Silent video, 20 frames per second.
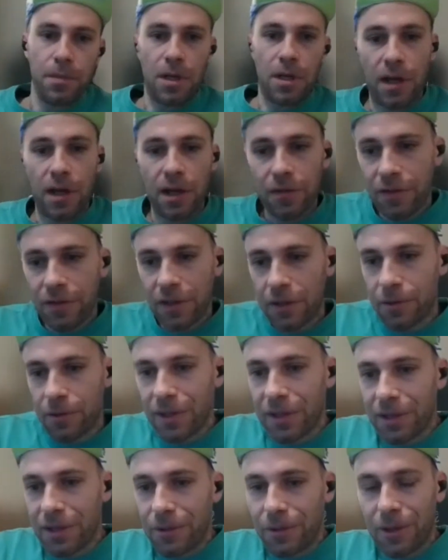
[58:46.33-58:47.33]
Well, oh, I
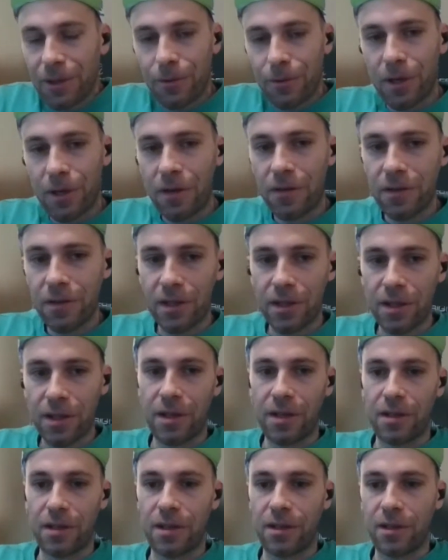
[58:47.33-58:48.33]
think we, we, we covered a,
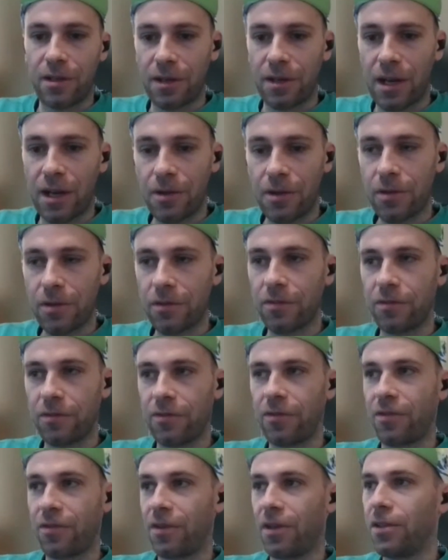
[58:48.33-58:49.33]
a, lot of
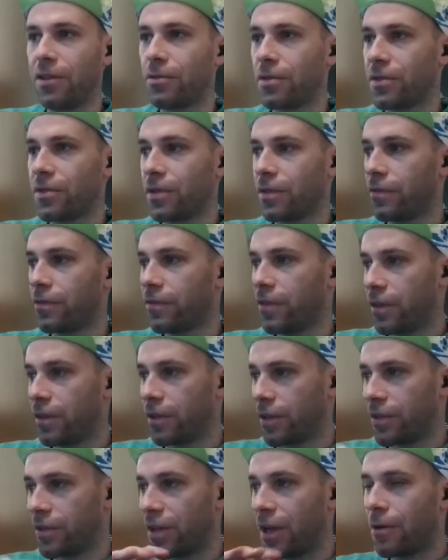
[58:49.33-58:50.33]
interesting
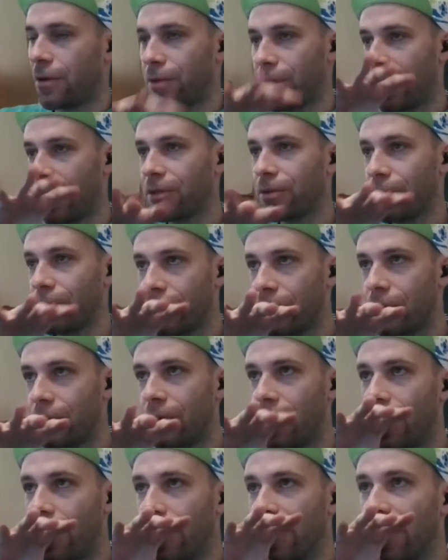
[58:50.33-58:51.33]
things. I would like to
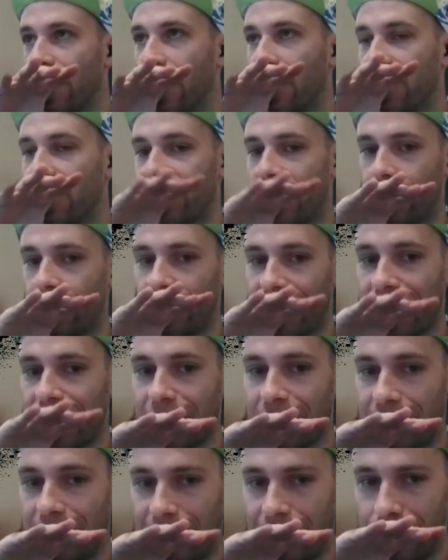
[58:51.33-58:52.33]
go on, on some
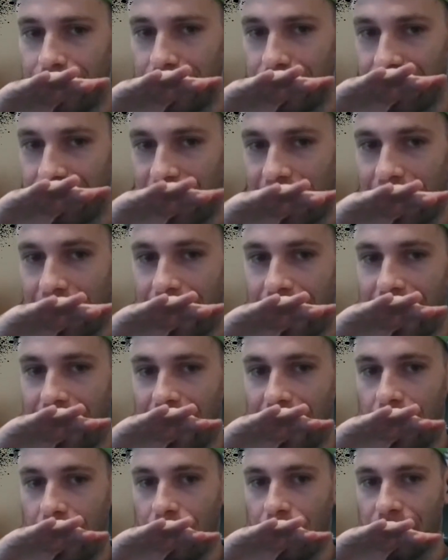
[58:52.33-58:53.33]
tech now.
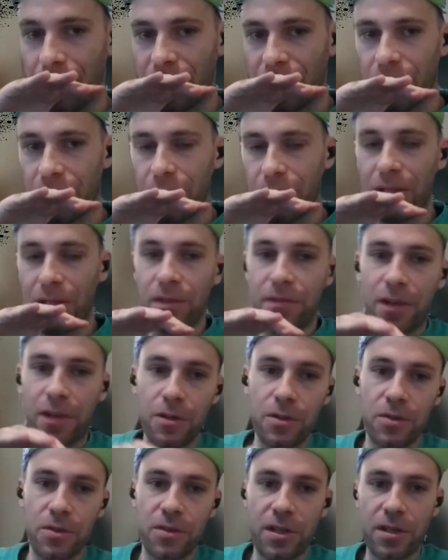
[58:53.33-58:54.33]
Um, so, in the
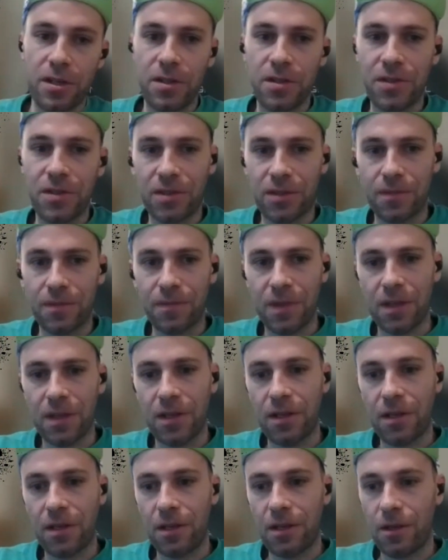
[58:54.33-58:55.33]
various years,
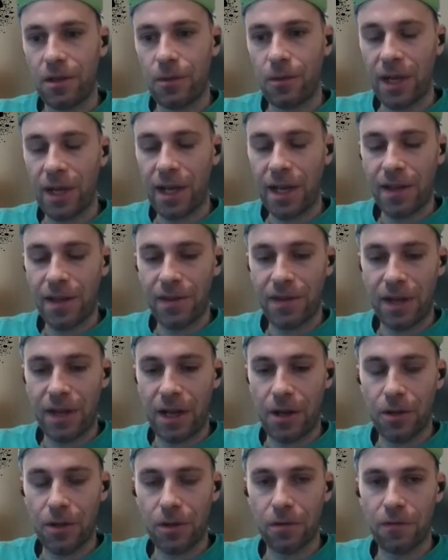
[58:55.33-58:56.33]
we had
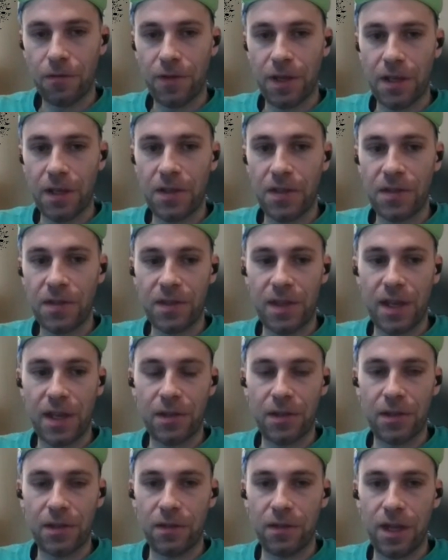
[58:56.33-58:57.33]
a lot of things
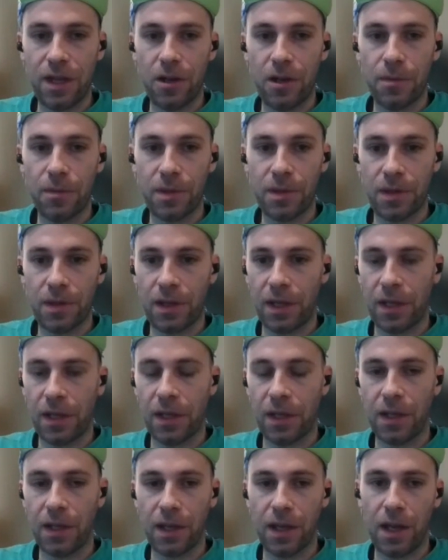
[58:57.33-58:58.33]
that developed
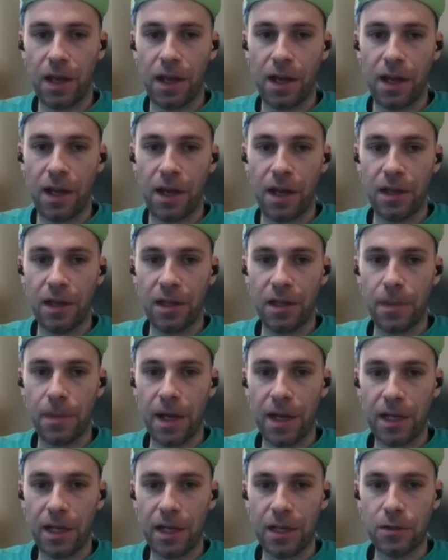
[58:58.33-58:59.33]
in, uh, in the
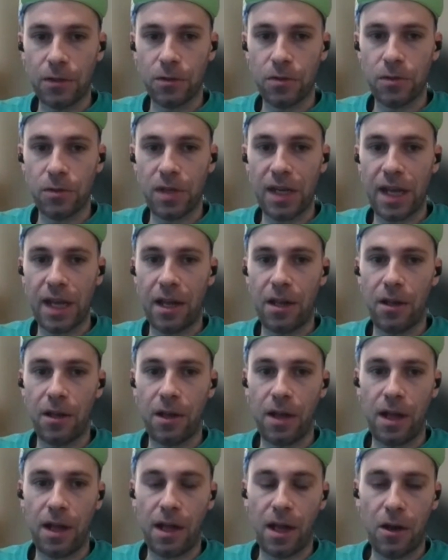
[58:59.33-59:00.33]
bike industry, uh,
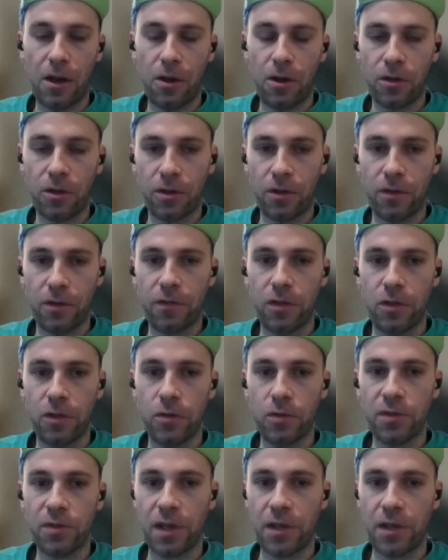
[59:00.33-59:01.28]
a lot of new